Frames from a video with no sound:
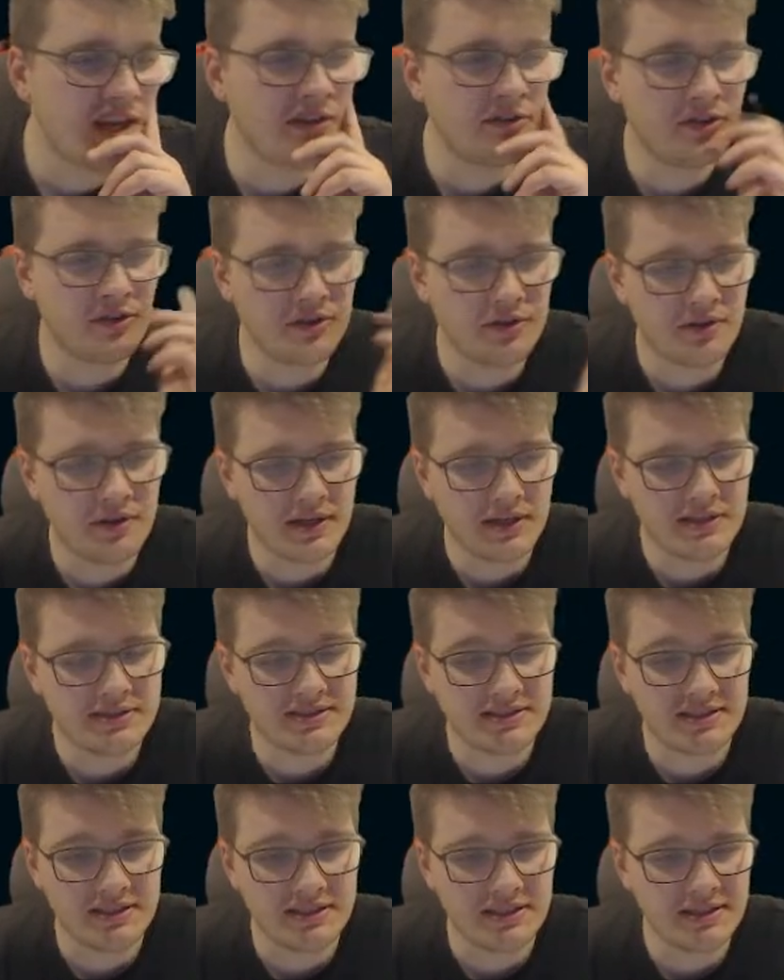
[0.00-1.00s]
Another thing
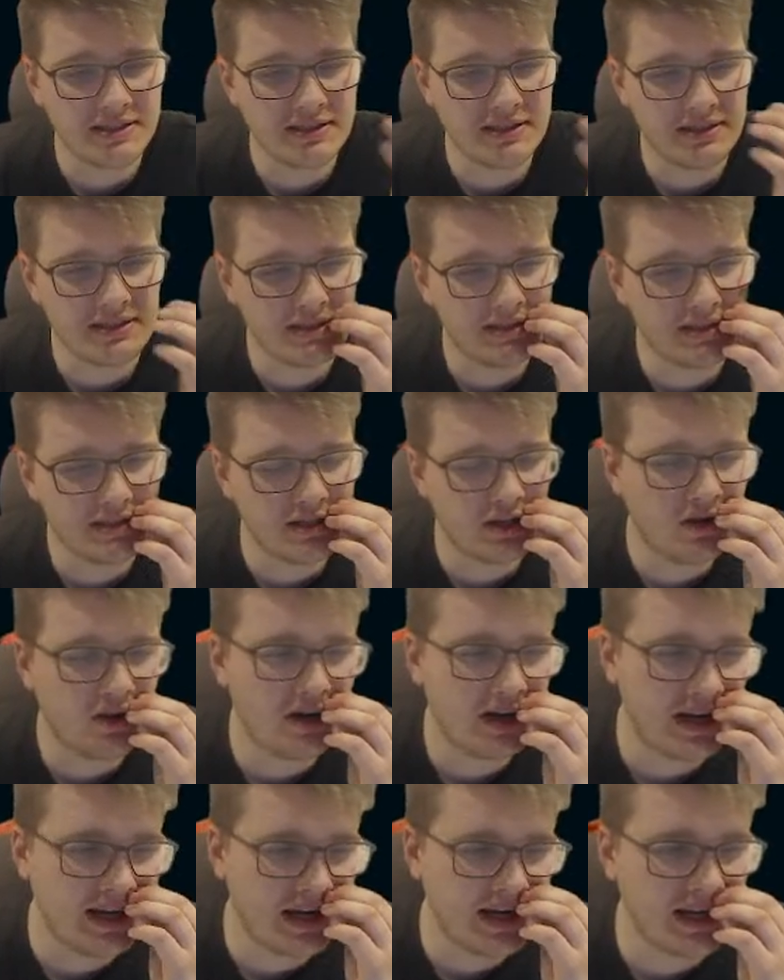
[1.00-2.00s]
is the, you
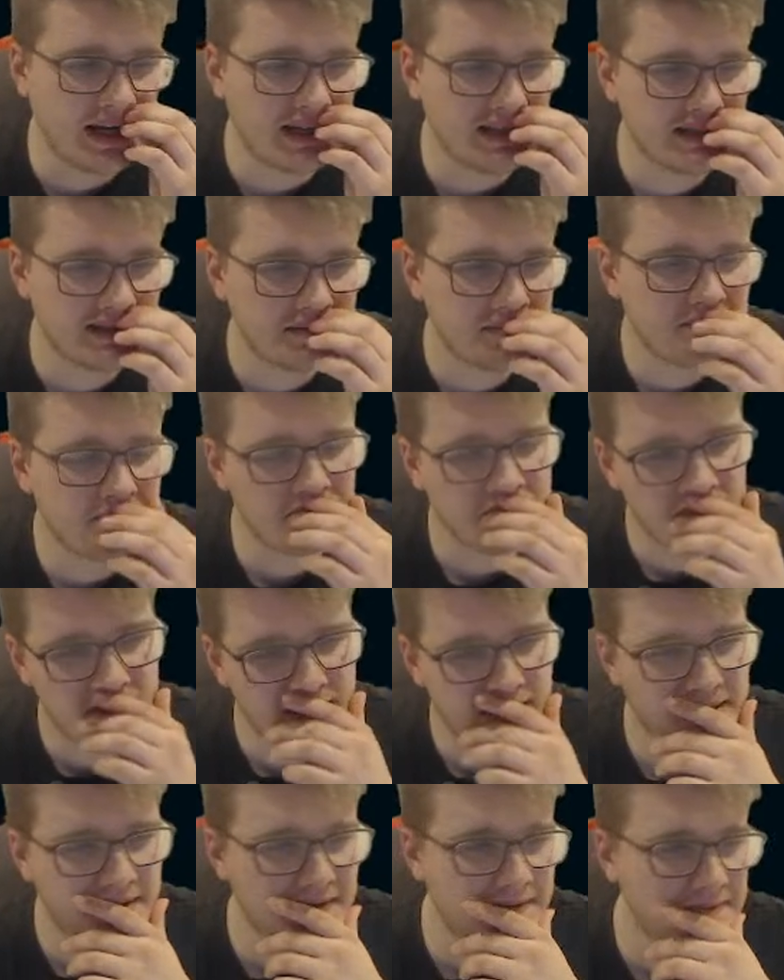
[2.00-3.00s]
know, I guess,
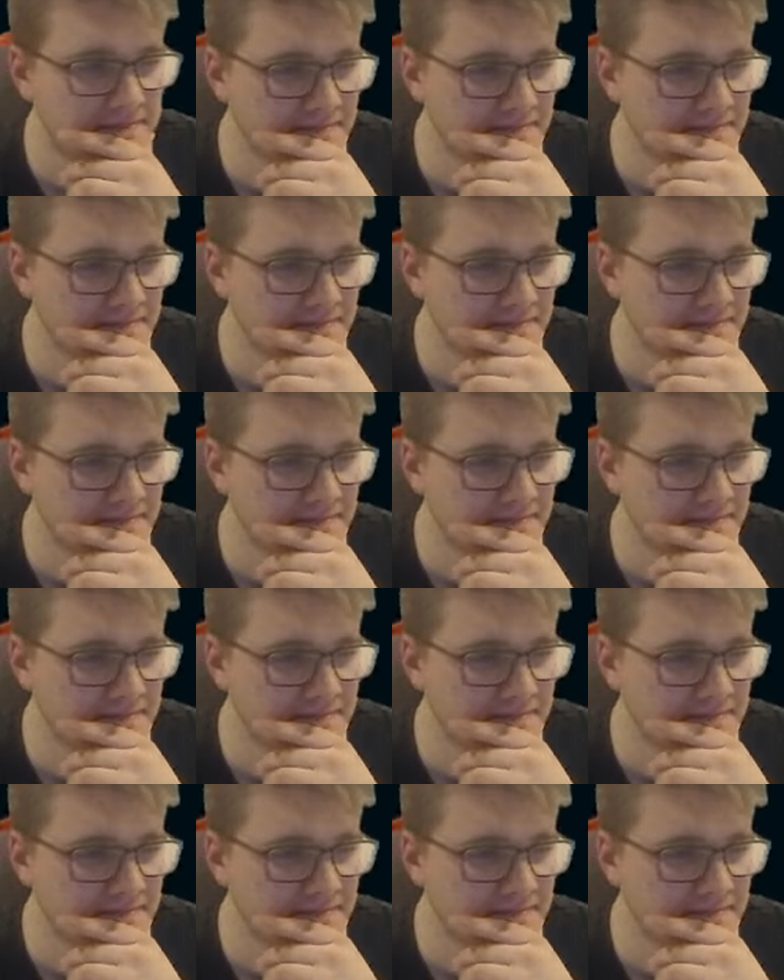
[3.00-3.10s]
yeah.